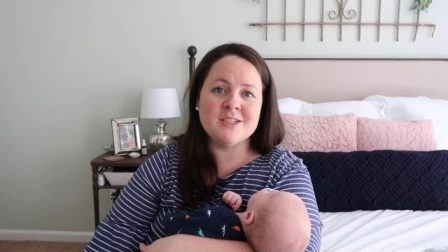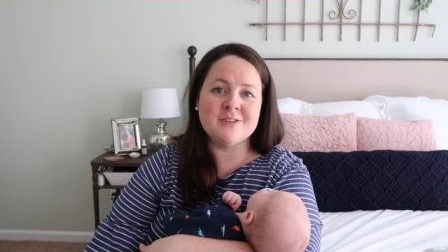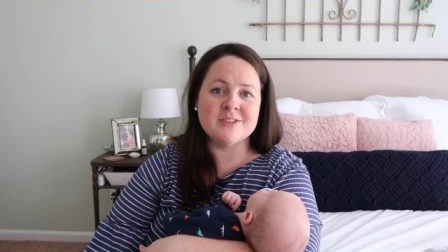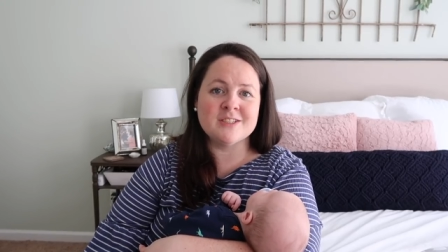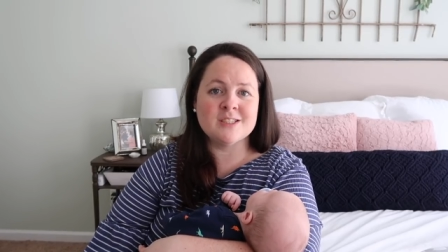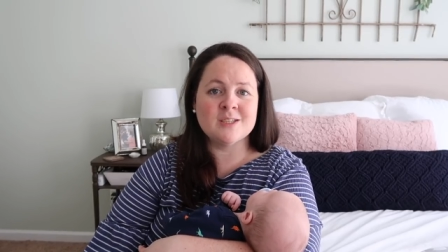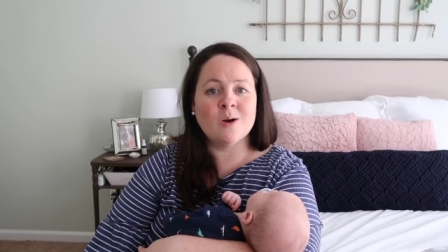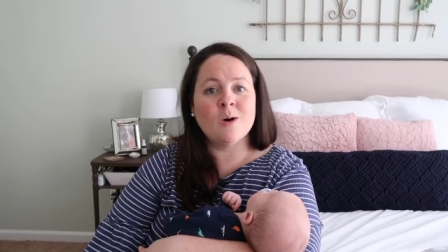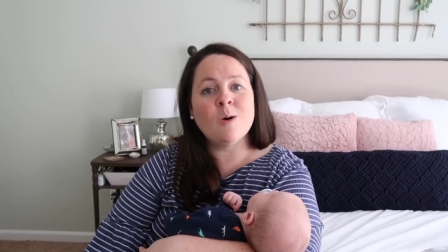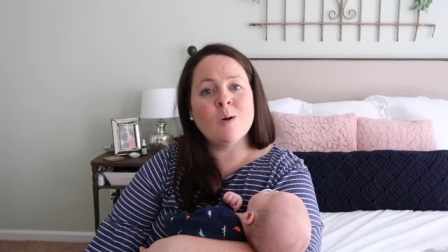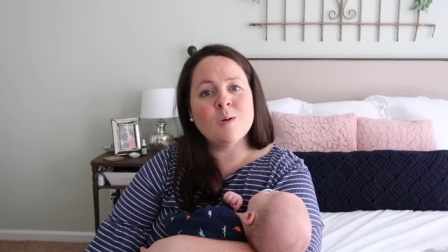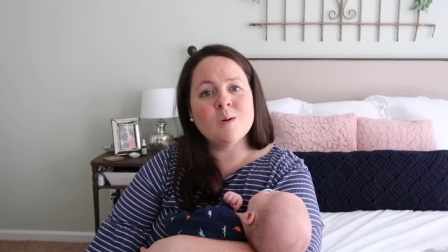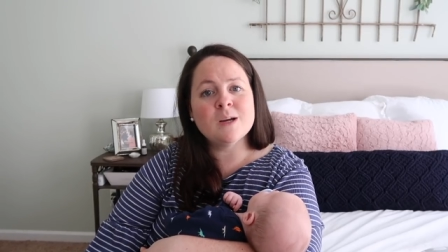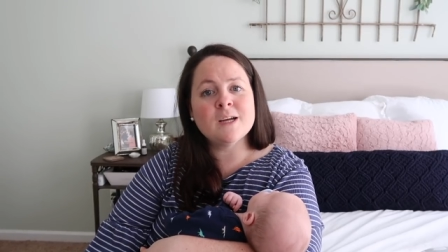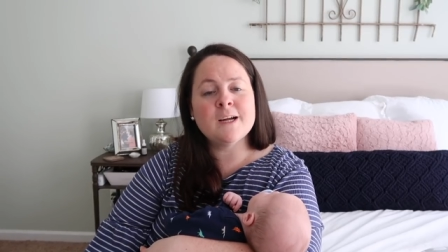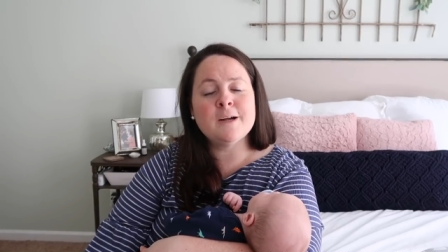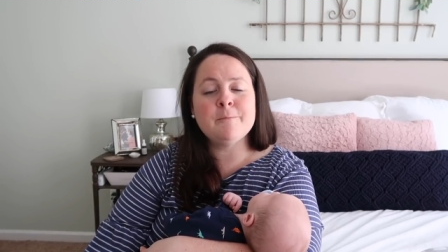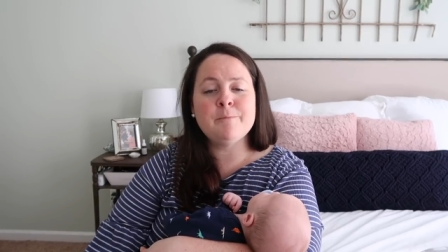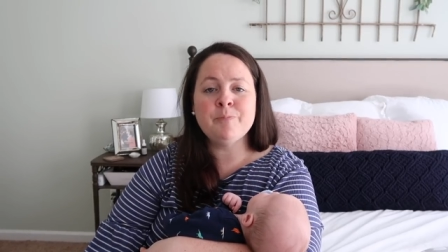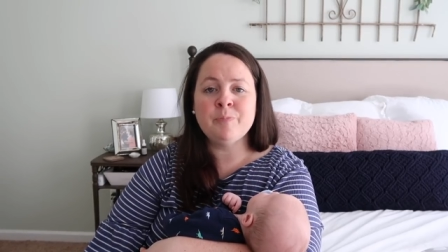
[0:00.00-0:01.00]
She wants to hold
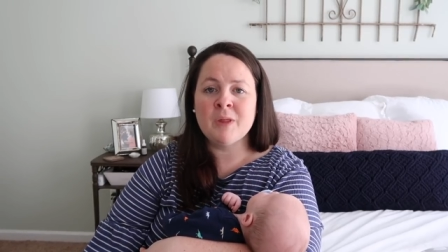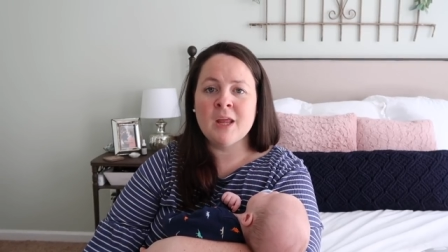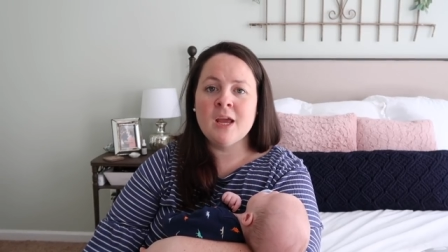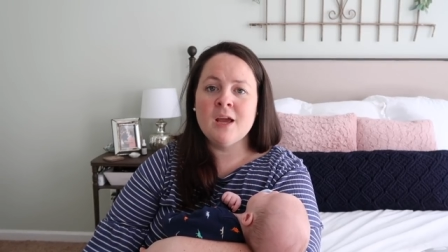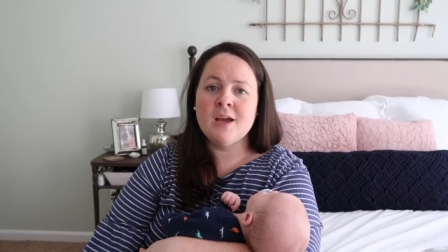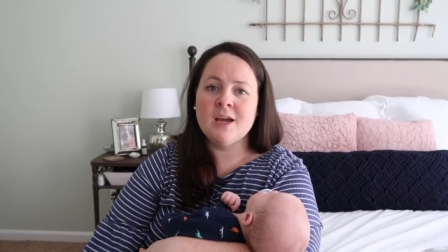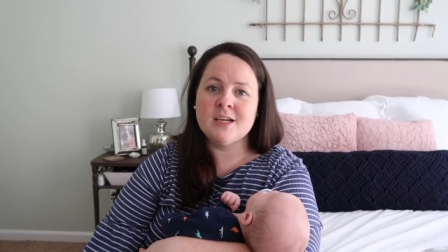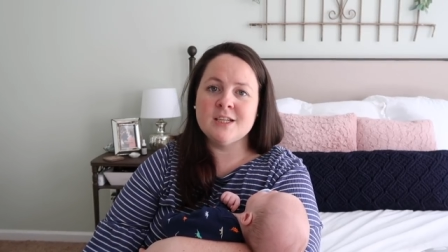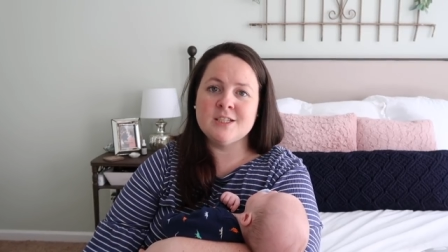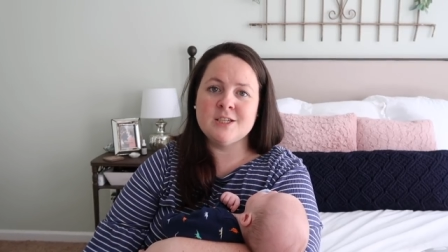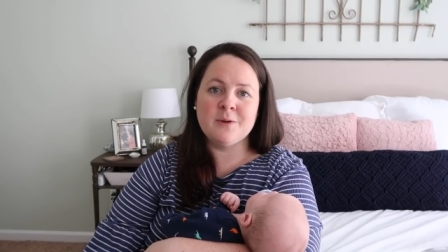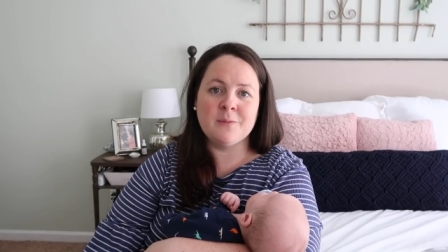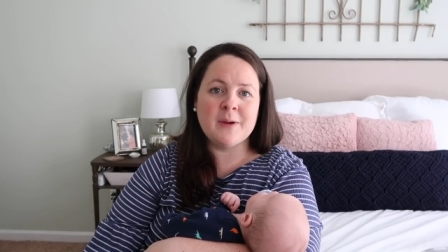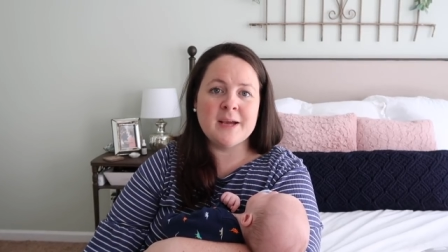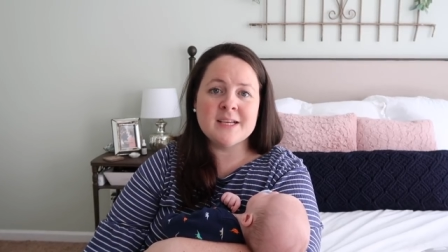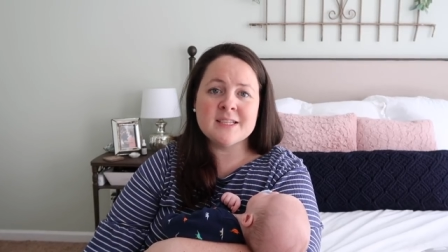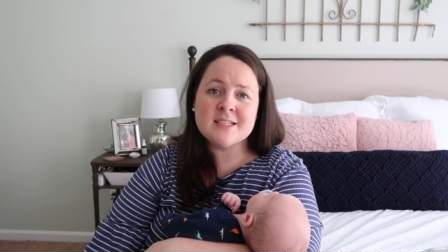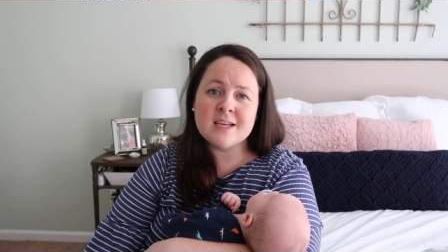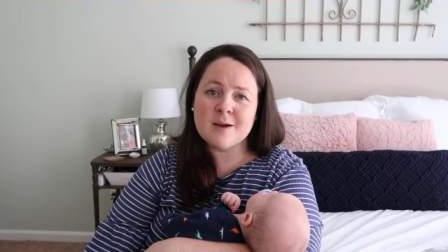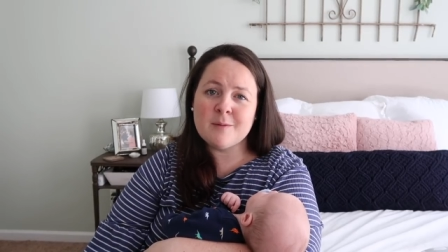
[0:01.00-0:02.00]
him, and she
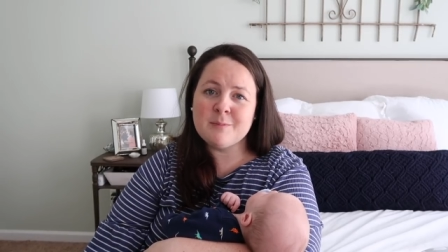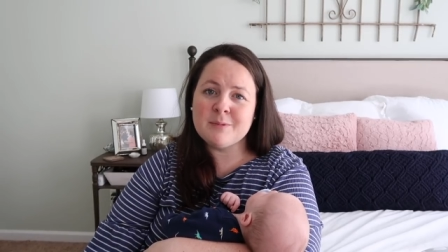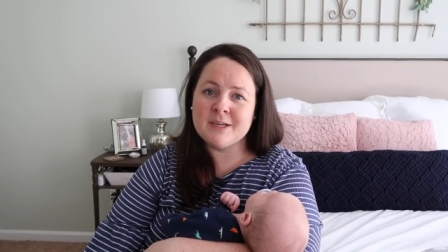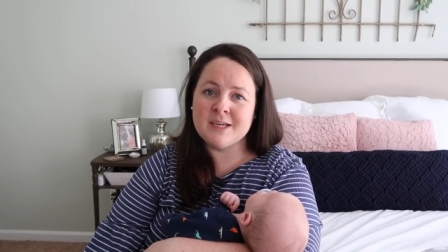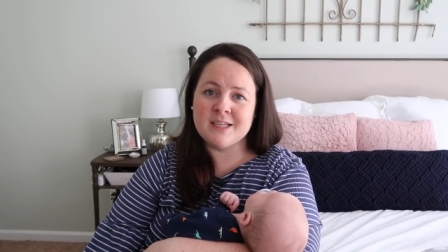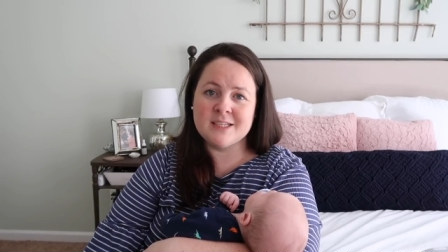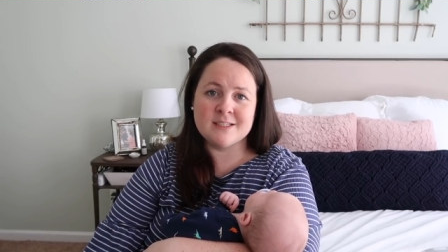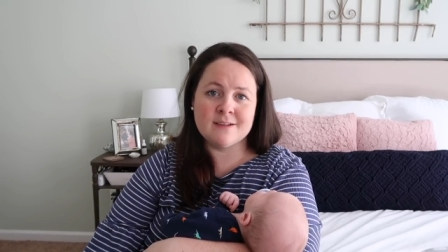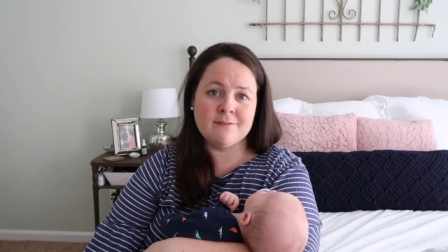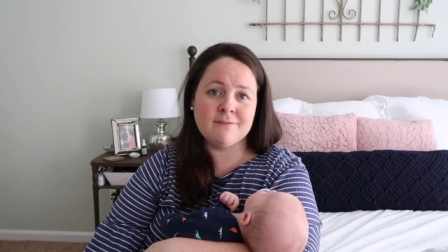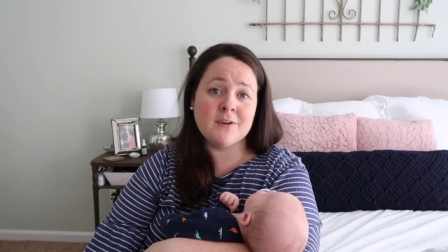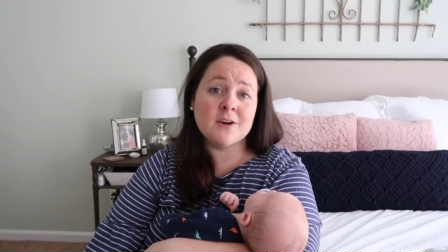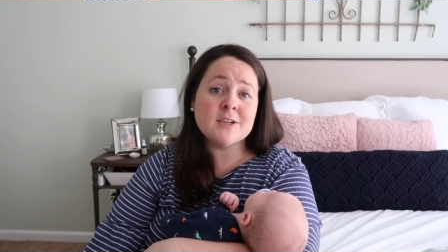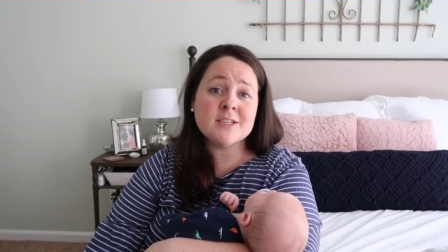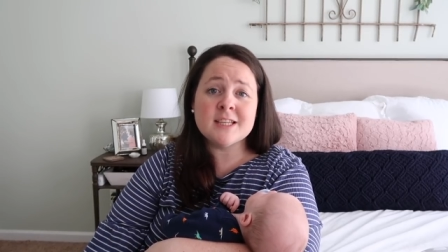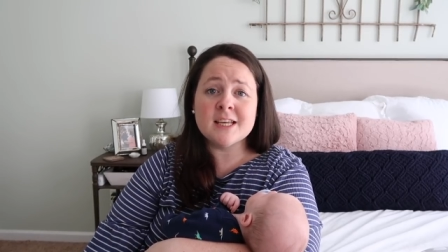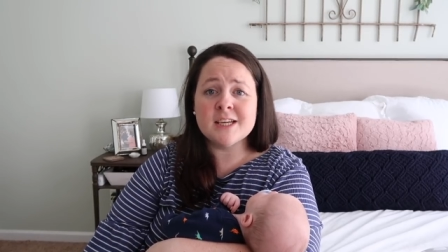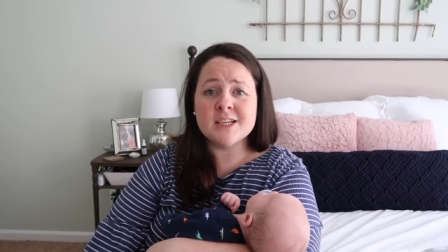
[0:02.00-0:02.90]
wakes up and he's the first